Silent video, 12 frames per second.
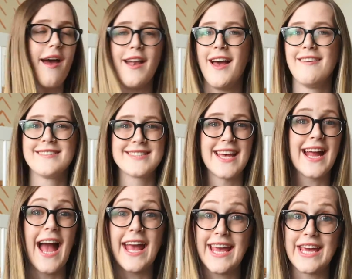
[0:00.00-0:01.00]
And I was
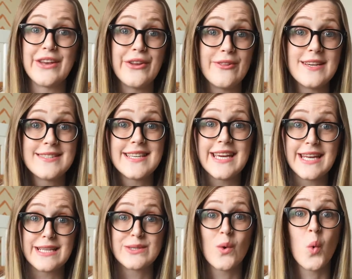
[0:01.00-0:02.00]
like, I can't do this. It
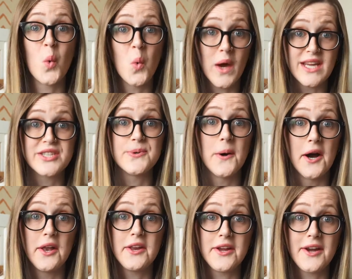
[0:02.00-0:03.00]
is way too
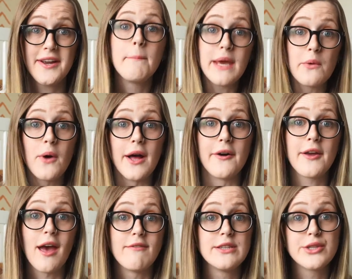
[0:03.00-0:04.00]
hot in here. Meanwhile,
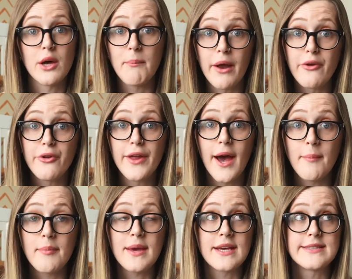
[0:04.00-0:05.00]
Kevin's all bundled
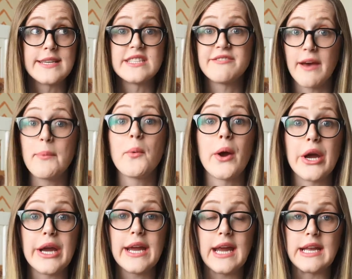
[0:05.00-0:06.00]
up because it's
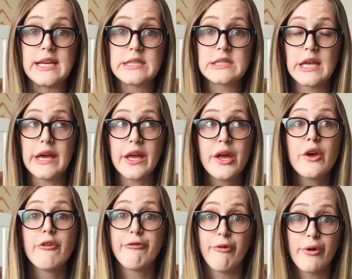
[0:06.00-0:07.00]
February and it's like
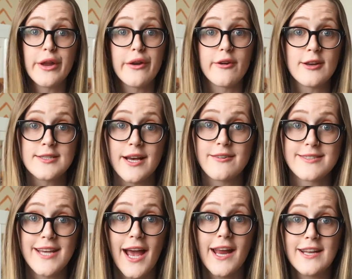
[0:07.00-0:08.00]
forty degrees
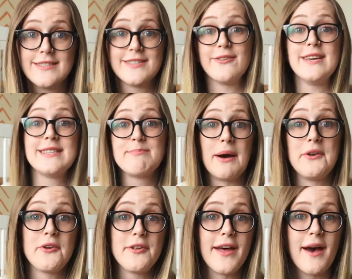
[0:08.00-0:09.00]
outside. And so he's
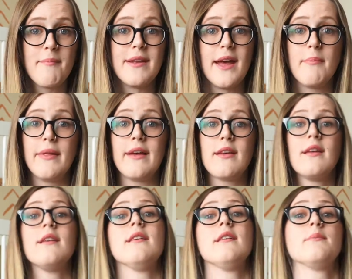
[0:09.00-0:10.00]
bundled up, and I'm like,
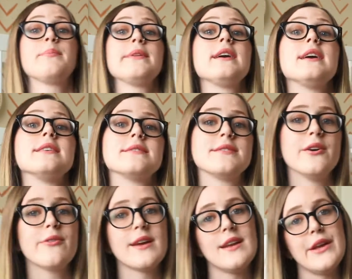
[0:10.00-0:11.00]
please
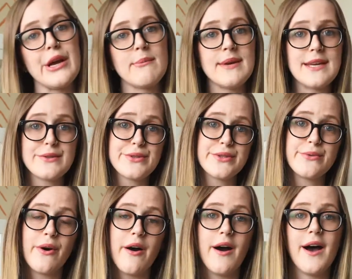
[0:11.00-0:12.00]
don't get near me. It's
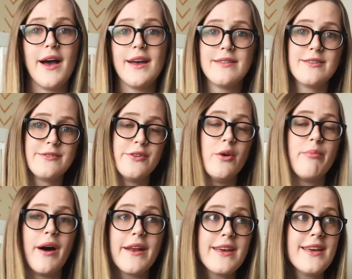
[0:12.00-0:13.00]
too hot. There's no
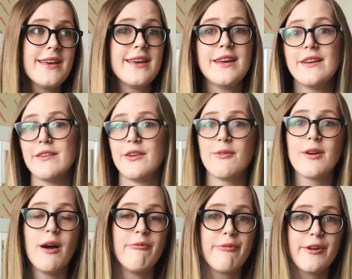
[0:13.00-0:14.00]
body heat, no
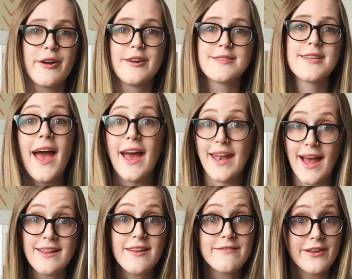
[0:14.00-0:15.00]
comforters. And
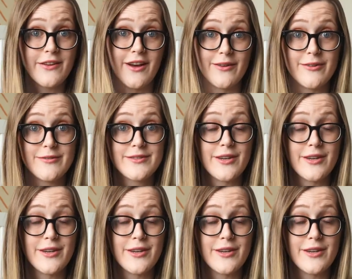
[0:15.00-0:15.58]
I love to cuddle.